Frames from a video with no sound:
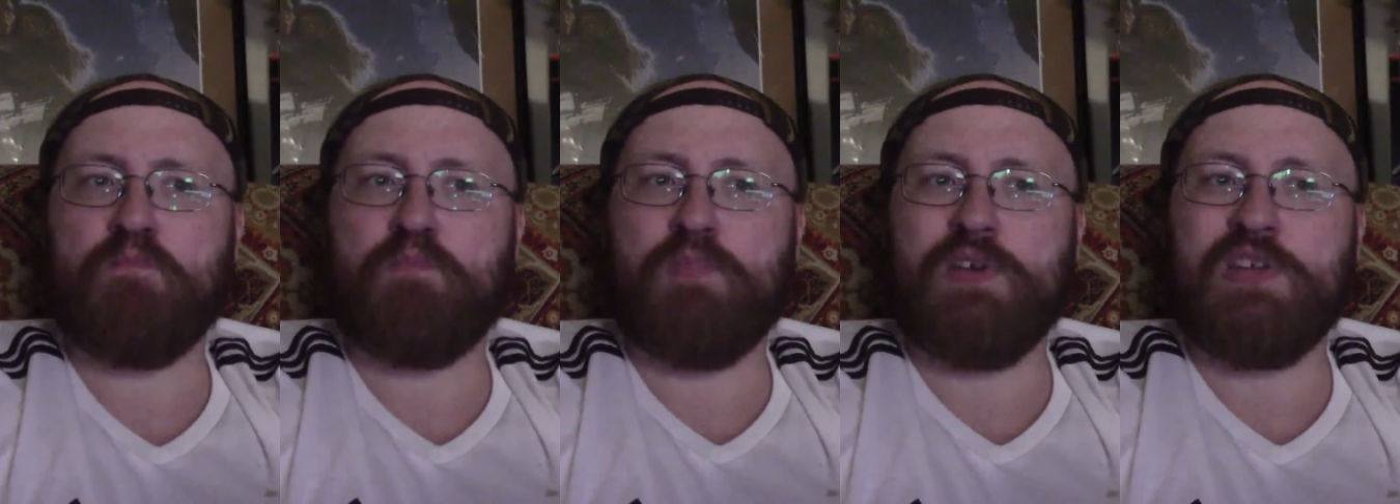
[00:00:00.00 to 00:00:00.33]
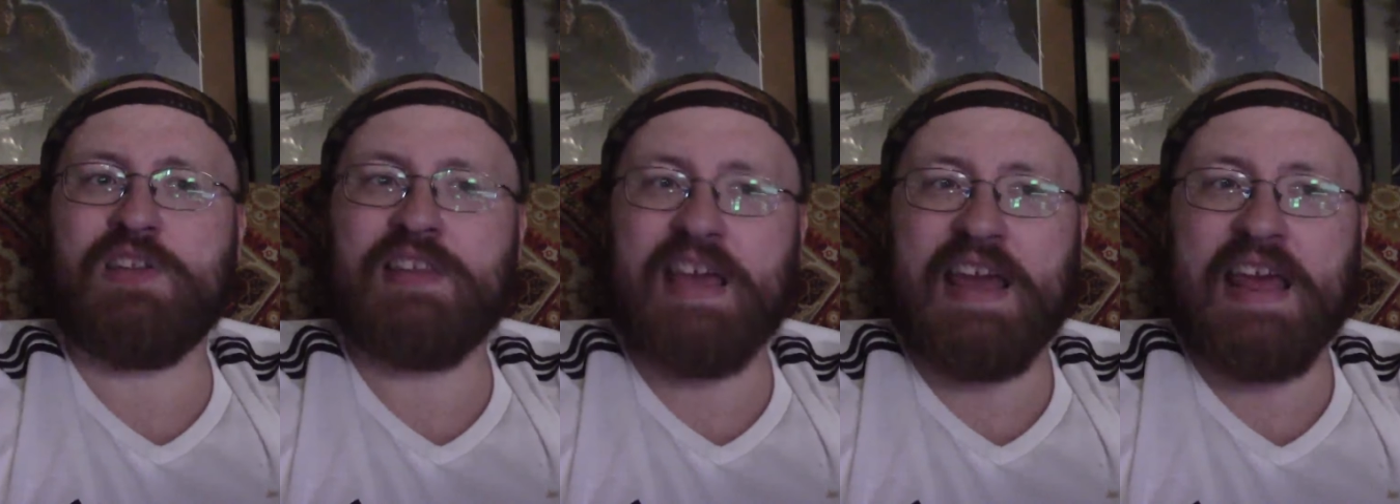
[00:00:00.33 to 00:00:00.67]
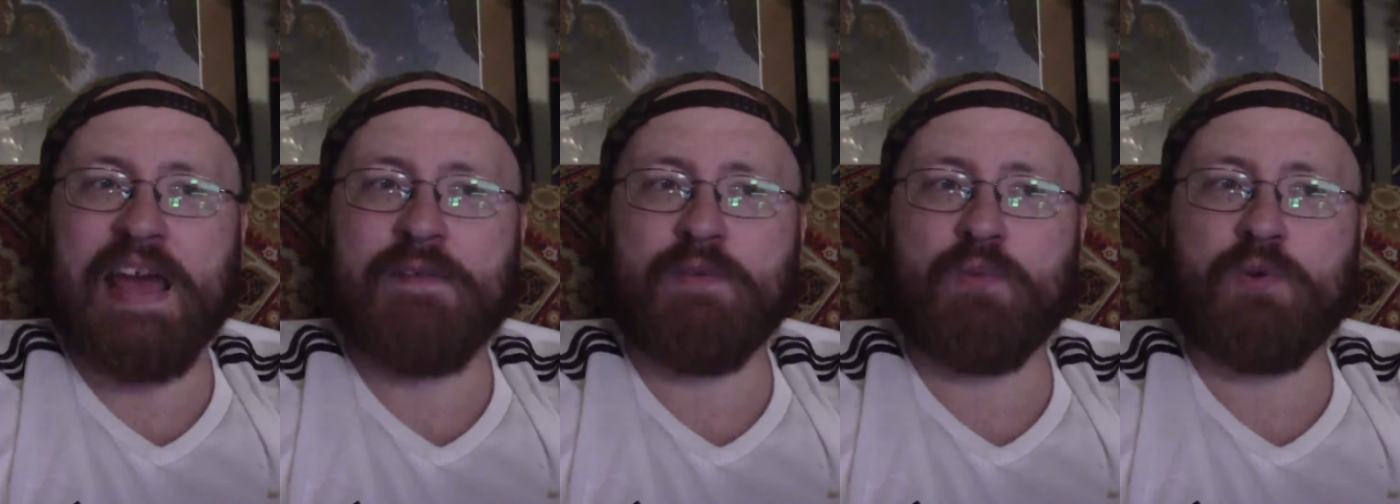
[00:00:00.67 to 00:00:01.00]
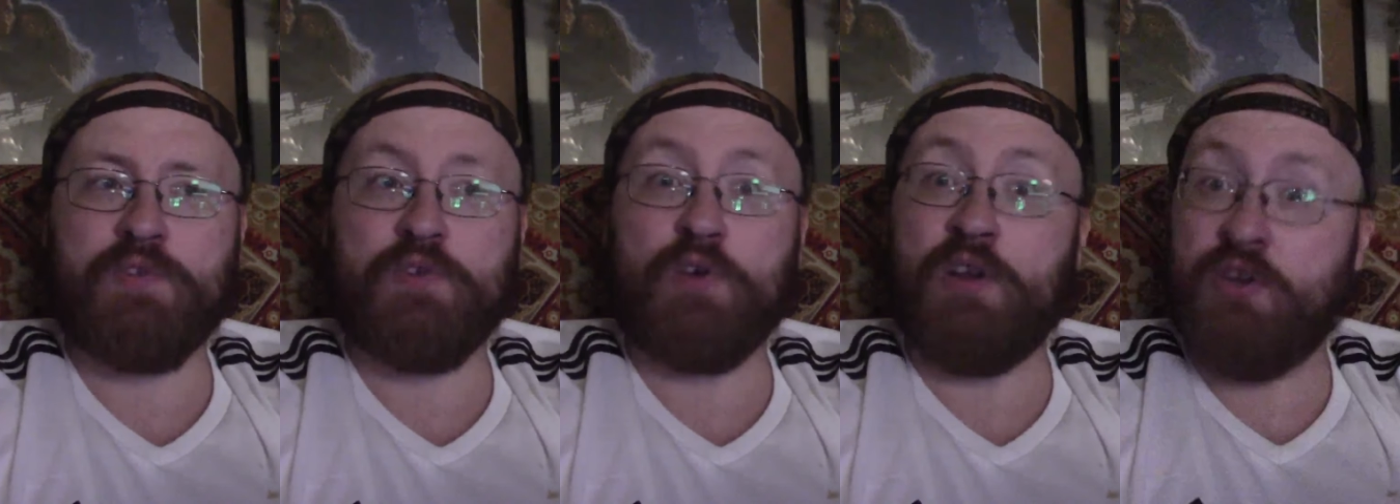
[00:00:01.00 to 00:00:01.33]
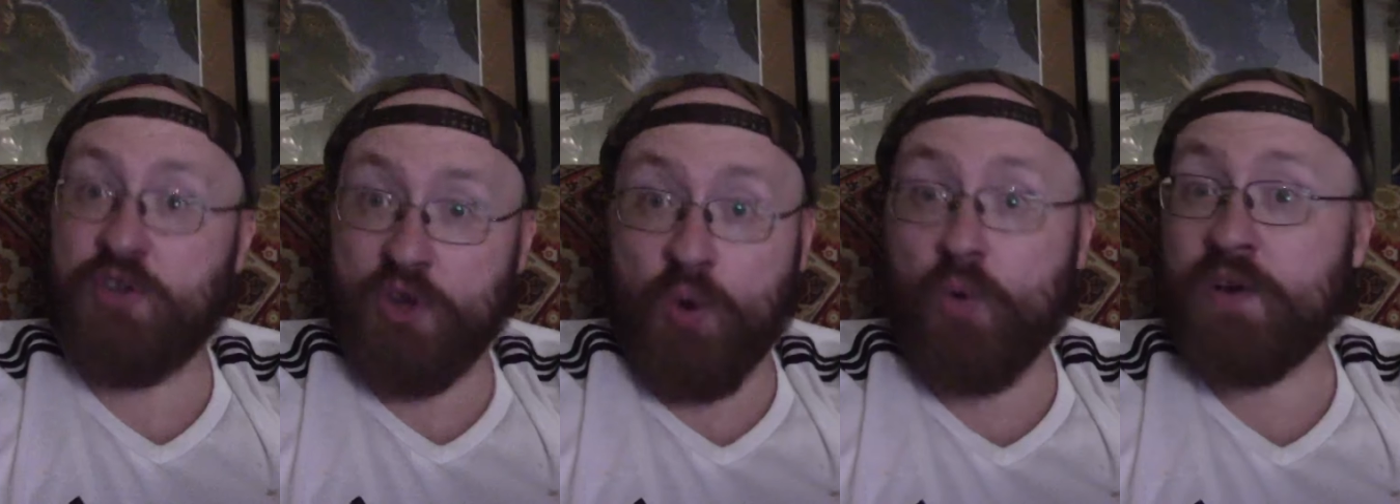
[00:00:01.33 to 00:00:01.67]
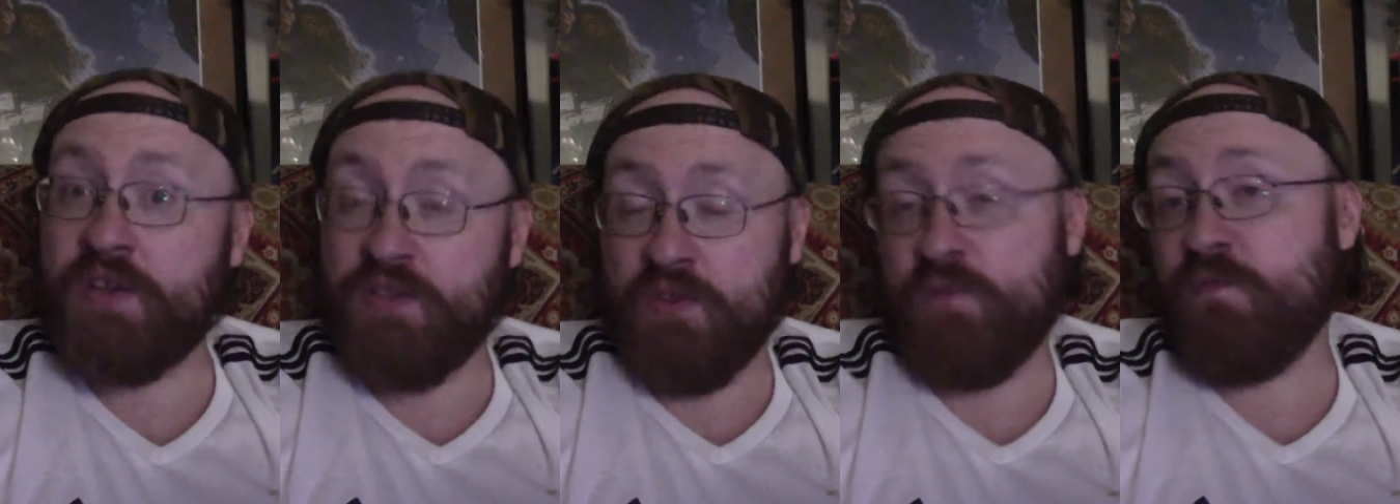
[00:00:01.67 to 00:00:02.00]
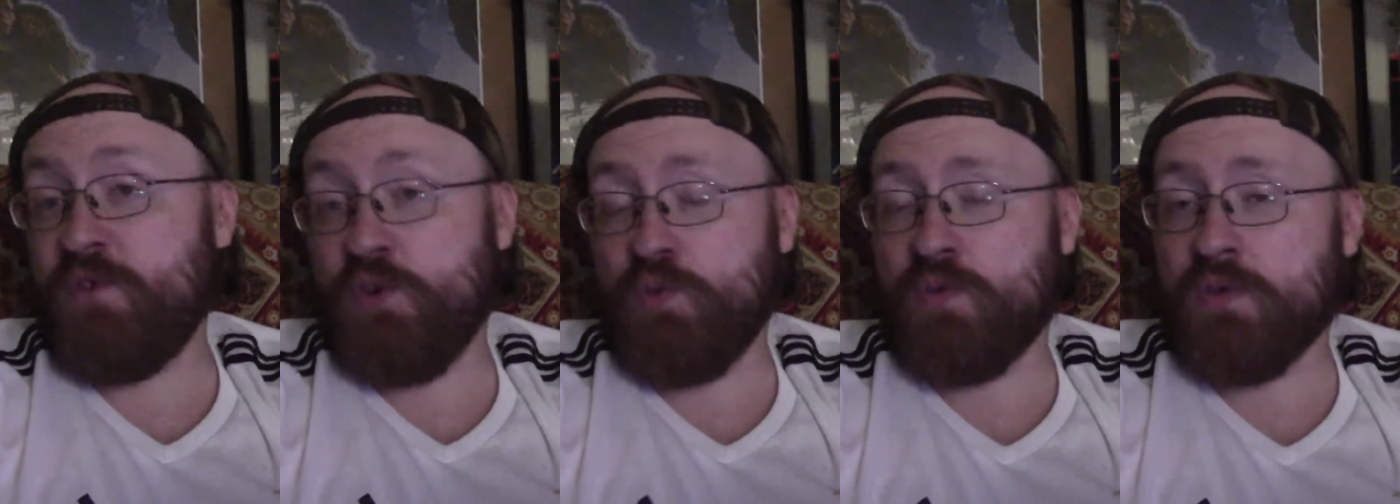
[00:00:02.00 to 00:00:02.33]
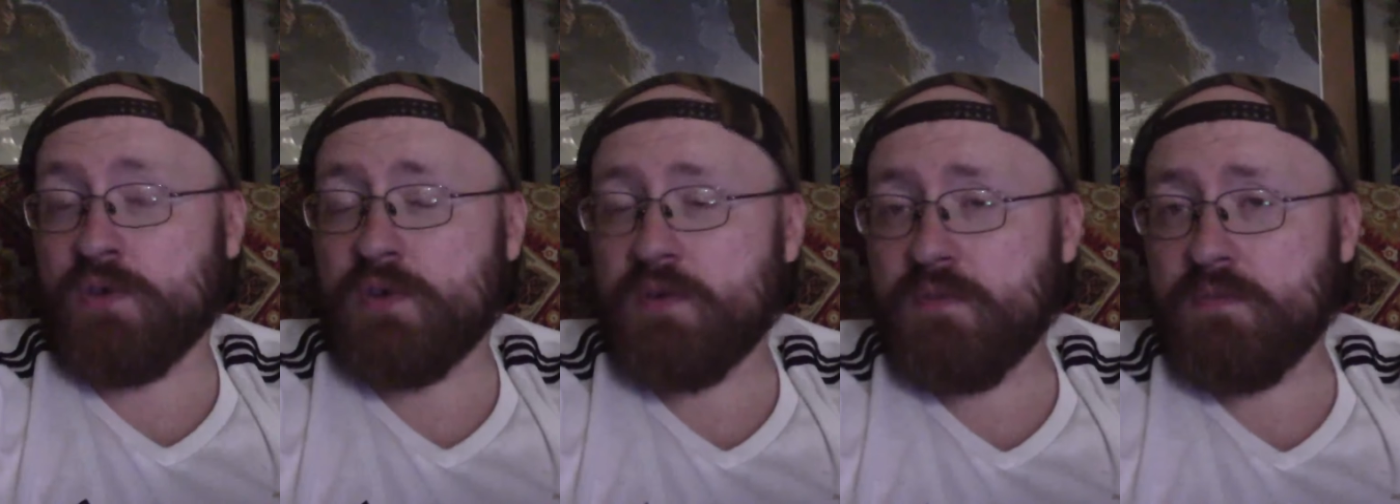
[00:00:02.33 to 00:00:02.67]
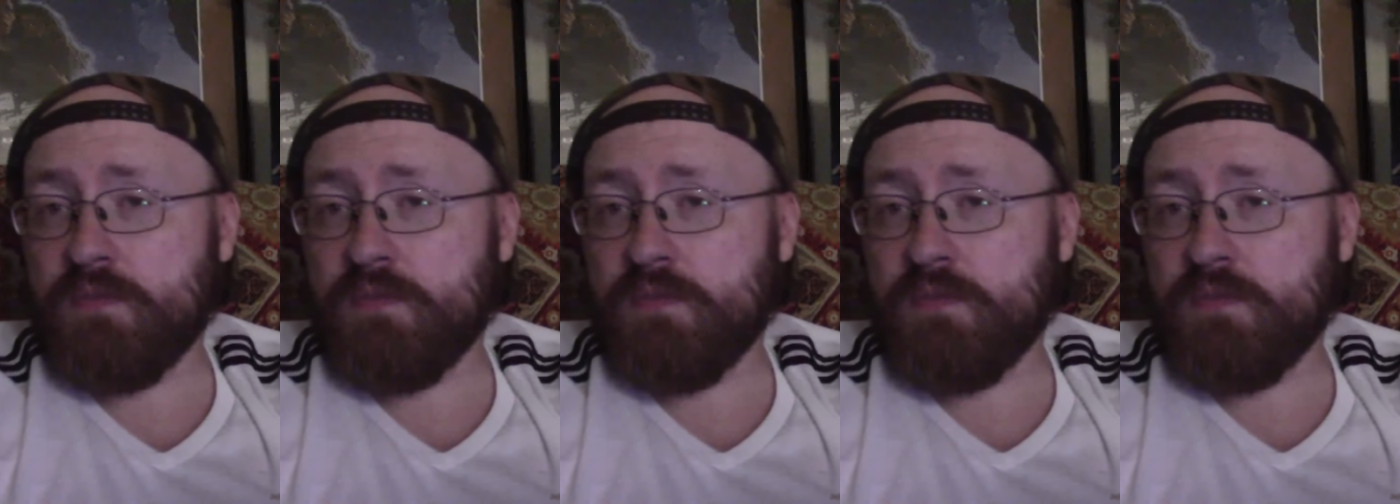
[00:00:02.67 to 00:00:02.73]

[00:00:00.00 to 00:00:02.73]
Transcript: but you can't have it where they're annoying the viewer.